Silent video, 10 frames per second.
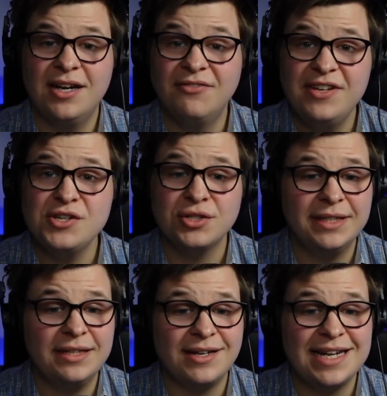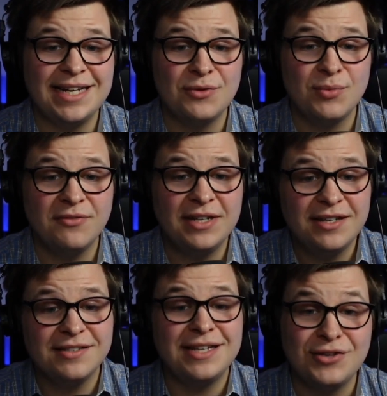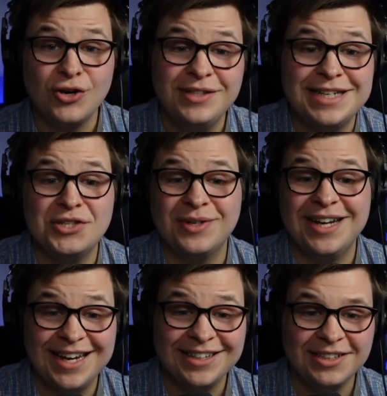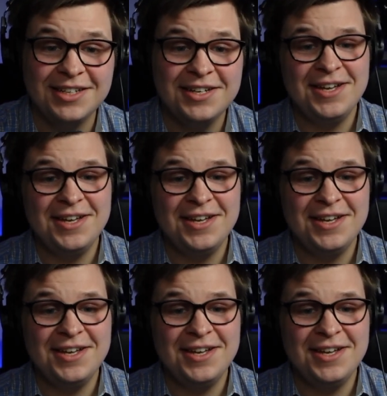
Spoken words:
Eventually, God had to get rid of it because they turned it into an idol.